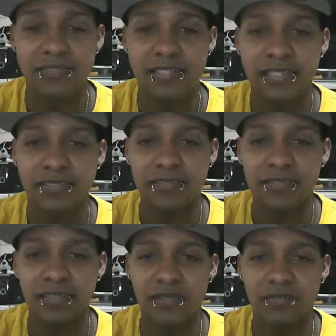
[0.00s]
10
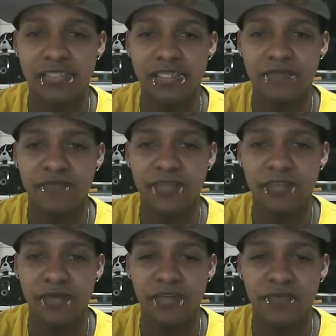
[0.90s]
feet
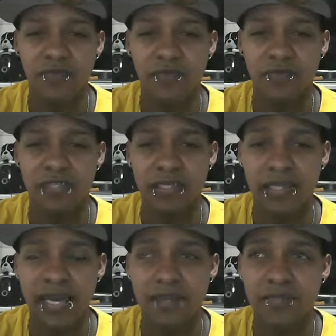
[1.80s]
away from the
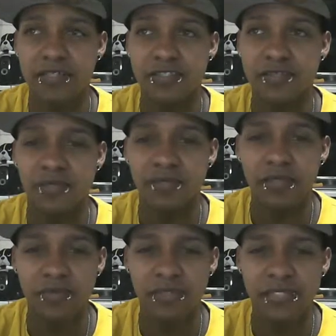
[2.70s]
line, because you wouldn't be
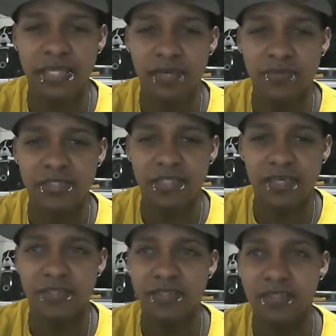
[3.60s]
able to see like what's
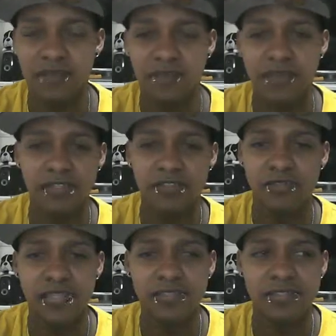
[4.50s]
coming, from the other
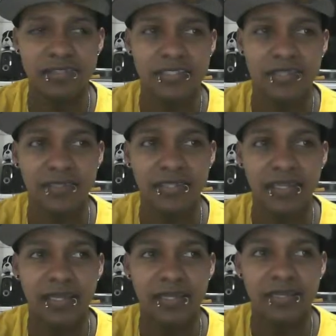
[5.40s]
directions and stuff like
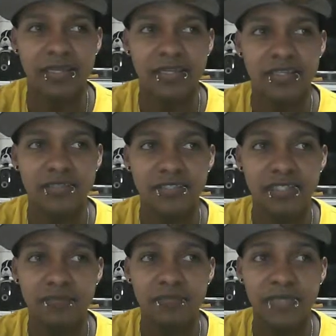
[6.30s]
that. Like, there's
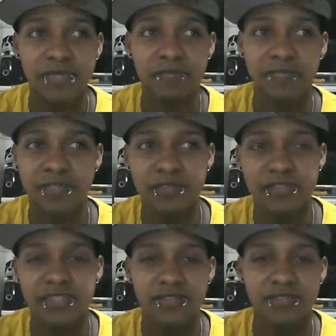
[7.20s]
gonna be a
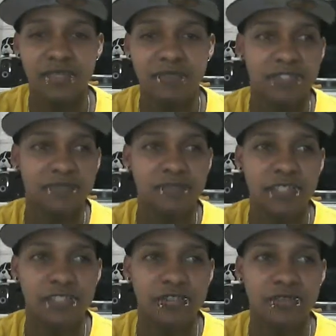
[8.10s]
building or something
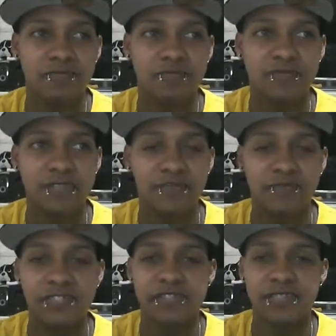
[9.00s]
obstructing your
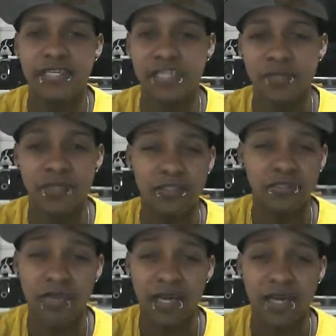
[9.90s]
vision anywhere you
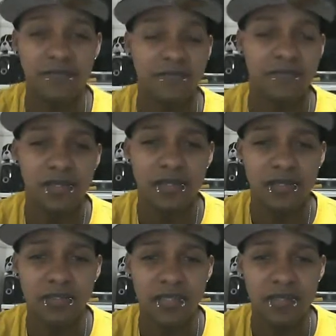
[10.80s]
drive.
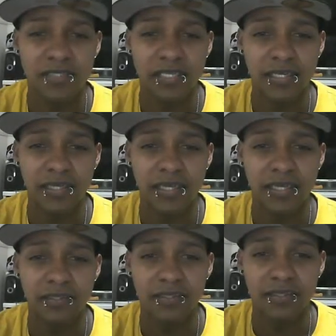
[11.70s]
You know what I'm saying?
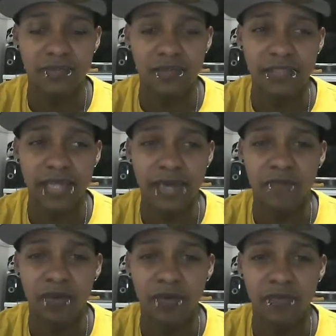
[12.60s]
Like, if you're
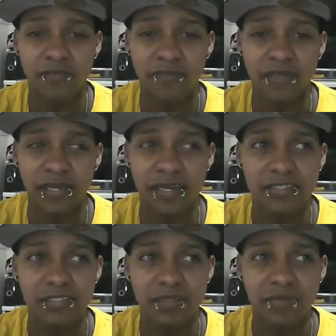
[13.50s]
that far away from the
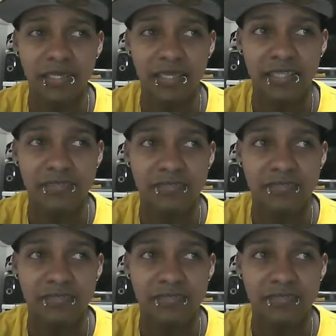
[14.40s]
line. So I mean, like,